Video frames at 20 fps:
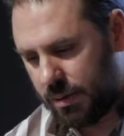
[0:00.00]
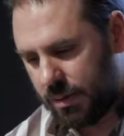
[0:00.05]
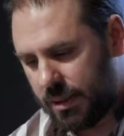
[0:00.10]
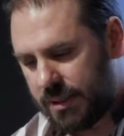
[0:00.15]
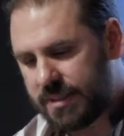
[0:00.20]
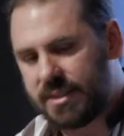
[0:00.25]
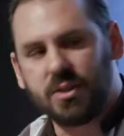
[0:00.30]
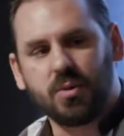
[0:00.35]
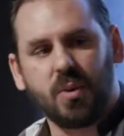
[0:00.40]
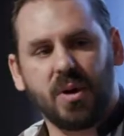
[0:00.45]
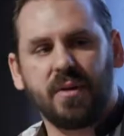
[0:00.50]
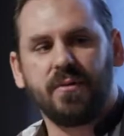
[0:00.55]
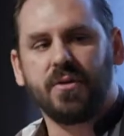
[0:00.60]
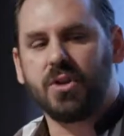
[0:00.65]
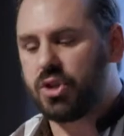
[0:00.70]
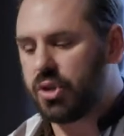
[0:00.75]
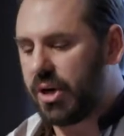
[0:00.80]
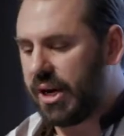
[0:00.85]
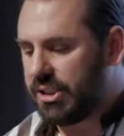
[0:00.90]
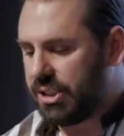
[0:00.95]
This is one of the
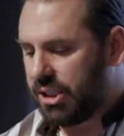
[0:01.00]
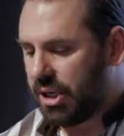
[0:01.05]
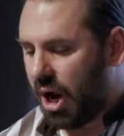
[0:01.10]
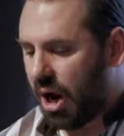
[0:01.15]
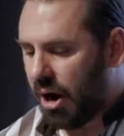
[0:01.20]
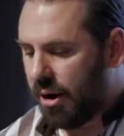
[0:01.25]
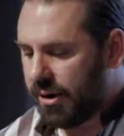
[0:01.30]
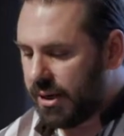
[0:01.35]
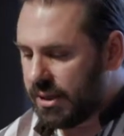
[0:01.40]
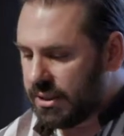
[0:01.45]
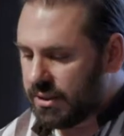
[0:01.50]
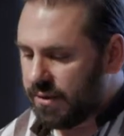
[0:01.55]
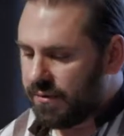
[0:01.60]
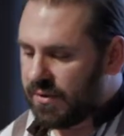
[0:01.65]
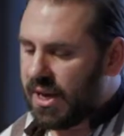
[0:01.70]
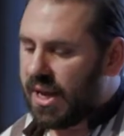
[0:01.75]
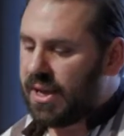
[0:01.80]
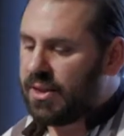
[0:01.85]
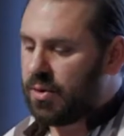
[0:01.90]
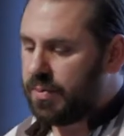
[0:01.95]
tragic ironies of
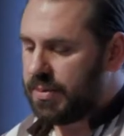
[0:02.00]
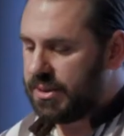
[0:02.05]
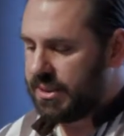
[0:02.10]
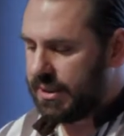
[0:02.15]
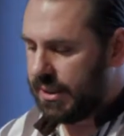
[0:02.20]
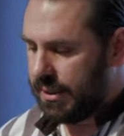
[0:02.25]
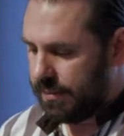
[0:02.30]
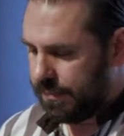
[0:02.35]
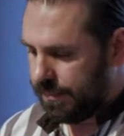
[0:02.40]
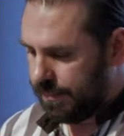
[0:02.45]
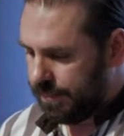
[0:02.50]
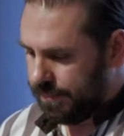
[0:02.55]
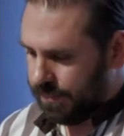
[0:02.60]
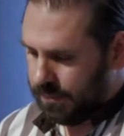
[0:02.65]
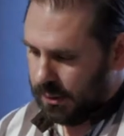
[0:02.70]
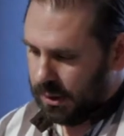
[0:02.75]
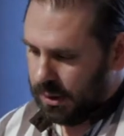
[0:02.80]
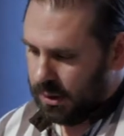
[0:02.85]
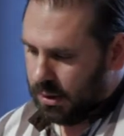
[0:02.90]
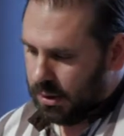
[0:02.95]
the Anthropocene.
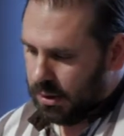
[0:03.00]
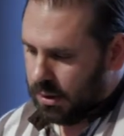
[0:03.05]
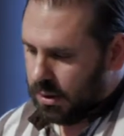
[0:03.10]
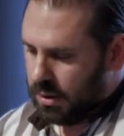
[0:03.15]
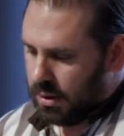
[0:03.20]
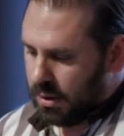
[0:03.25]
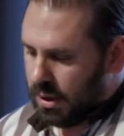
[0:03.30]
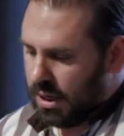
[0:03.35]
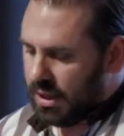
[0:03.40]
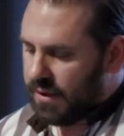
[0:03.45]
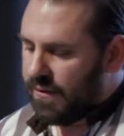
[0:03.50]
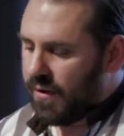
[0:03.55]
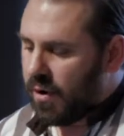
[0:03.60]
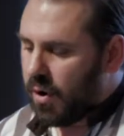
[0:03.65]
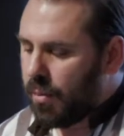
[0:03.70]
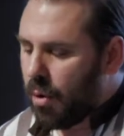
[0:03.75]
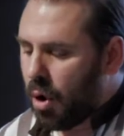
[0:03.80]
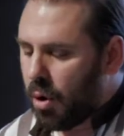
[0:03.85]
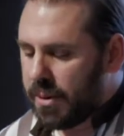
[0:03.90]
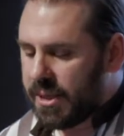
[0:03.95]
At the
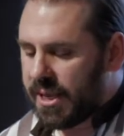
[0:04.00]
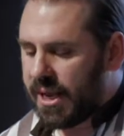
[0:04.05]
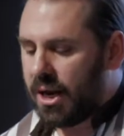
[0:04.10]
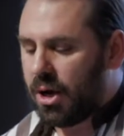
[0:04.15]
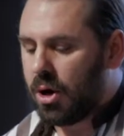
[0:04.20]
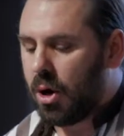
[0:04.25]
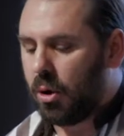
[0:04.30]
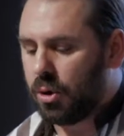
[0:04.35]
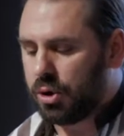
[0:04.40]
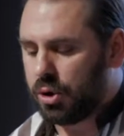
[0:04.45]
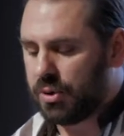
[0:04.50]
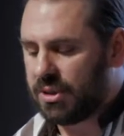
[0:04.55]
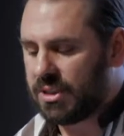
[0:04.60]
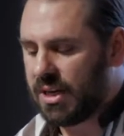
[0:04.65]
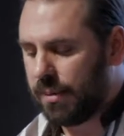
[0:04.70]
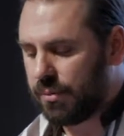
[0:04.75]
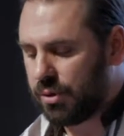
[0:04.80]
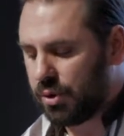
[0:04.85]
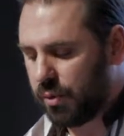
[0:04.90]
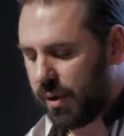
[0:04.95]
very moment that our culture has
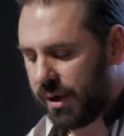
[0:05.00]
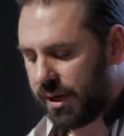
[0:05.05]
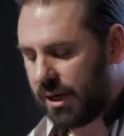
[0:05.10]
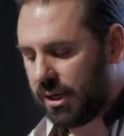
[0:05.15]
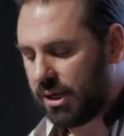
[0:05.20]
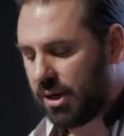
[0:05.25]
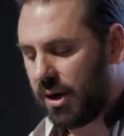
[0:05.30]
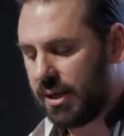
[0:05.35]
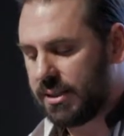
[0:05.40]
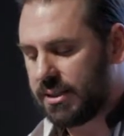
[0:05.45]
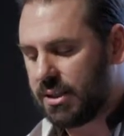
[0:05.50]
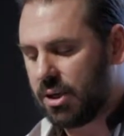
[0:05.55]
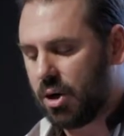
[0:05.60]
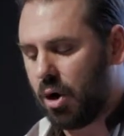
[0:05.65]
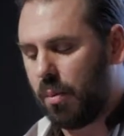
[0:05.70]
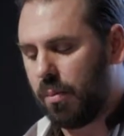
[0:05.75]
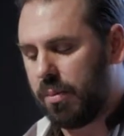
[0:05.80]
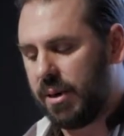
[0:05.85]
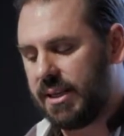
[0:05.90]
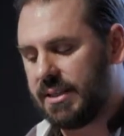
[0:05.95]
come to recognise the
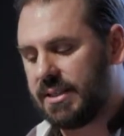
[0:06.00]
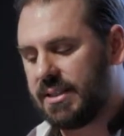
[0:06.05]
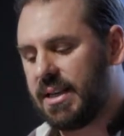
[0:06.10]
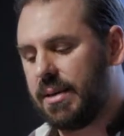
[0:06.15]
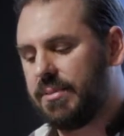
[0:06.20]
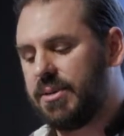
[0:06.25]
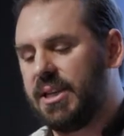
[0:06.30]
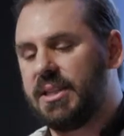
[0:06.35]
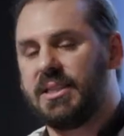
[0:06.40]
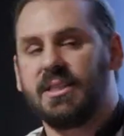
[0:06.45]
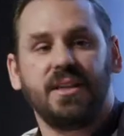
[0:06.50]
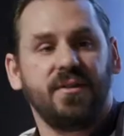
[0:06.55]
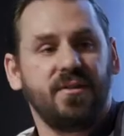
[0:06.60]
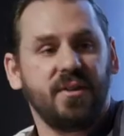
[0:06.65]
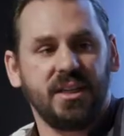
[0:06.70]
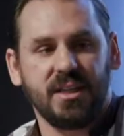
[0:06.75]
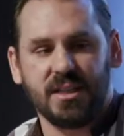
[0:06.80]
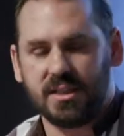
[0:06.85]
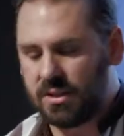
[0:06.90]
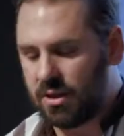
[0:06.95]
complex
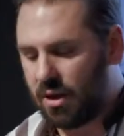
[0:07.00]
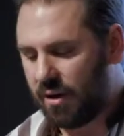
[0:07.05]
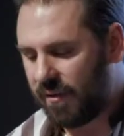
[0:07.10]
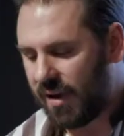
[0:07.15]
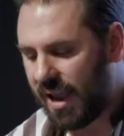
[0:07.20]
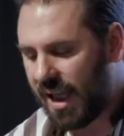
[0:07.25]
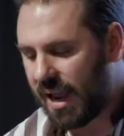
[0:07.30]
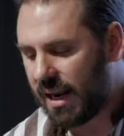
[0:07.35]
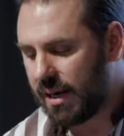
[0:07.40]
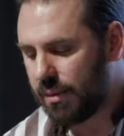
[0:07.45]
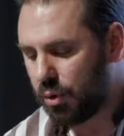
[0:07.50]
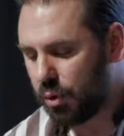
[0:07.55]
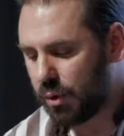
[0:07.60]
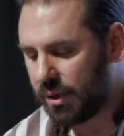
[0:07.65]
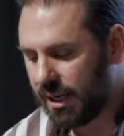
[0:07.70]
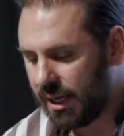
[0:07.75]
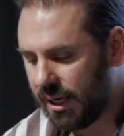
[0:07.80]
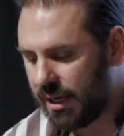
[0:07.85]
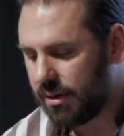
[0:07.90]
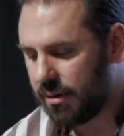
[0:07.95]
subjectivities of our animal
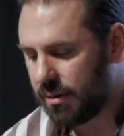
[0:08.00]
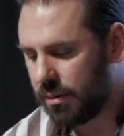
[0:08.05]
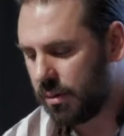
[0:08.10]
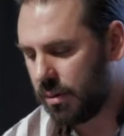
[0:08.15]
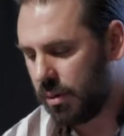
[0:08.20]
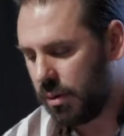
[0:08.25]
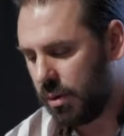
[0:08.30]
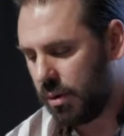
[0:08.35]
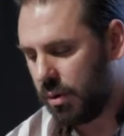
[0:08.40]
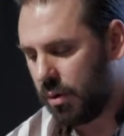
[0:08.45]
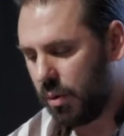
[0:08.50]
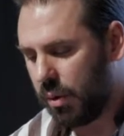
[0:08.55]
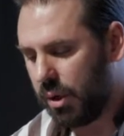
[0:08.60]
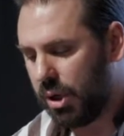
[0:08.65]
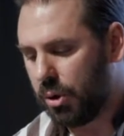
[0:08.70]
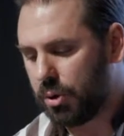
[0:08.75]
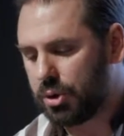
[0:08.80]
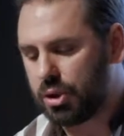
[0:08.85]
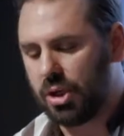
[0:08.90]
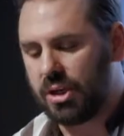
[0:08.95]
kin, we
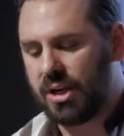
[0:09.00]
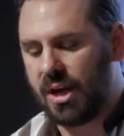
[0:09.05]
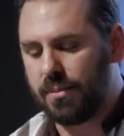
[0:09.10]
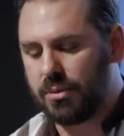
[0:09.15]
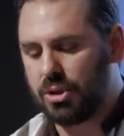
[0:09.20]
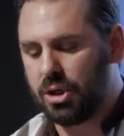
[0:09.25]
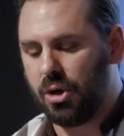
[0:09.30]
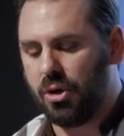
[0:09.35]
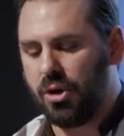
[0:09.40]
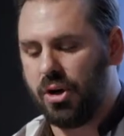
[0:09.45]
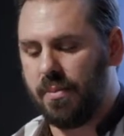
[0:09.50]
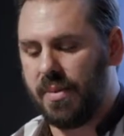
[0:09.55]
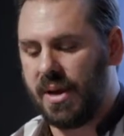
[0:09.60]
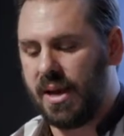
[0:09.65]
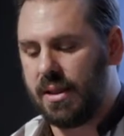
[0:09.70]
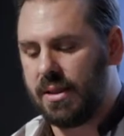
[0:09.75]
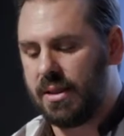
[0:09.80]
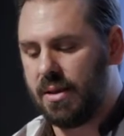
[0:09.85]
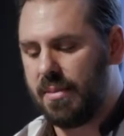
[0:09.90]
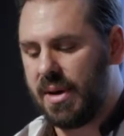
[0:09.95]
also come to learn
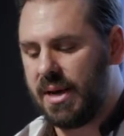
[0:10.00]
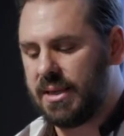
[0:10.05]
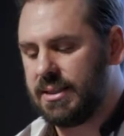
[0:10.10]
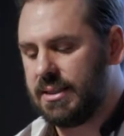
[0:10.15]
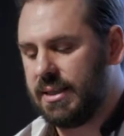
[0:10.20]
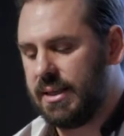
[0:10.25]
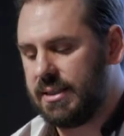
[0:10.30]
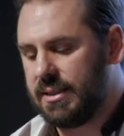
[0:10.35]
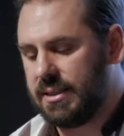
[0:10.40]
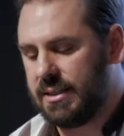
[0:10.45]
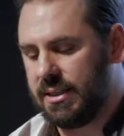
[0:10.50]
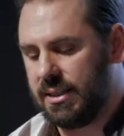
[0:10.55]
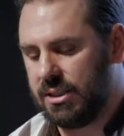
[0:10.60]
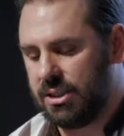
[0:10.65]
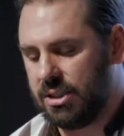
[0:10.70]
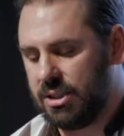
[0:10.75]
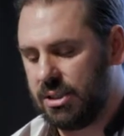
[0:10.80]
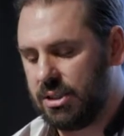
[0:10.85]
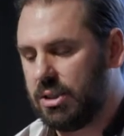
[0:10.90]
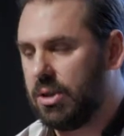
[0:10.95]
about the mass
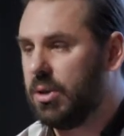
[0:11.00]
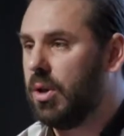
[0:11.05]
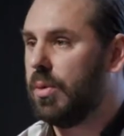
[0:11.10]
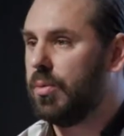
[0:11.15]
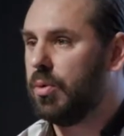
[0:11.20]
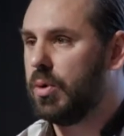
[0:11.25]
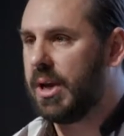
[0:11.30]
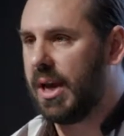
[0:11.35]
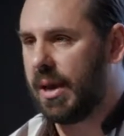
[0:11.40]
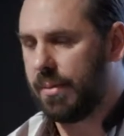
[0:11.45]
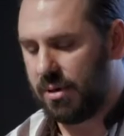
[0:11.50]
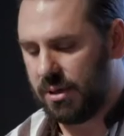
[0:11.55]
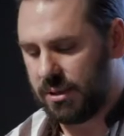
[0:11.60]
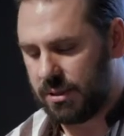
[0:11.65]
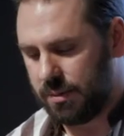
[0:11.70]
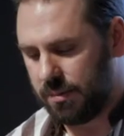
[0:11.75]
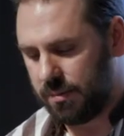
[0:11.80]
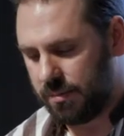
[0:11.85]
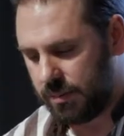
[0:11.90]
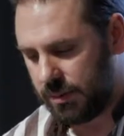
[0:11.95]
extinctions global
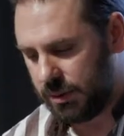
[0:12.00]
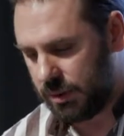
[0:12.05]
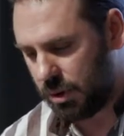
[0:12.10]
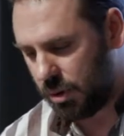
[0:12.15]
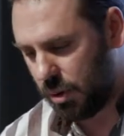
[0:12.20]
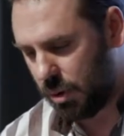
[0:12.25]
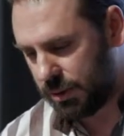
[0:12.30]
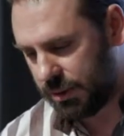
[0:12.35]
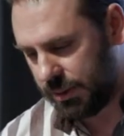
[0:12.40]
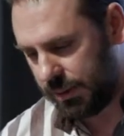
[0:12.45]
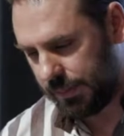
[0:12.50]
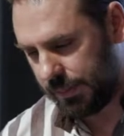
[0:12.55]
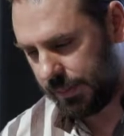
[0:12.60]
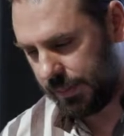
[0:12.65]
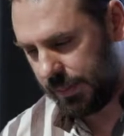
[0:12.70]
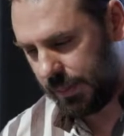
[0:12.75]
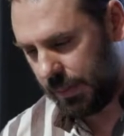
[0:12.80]
capitalism is causing.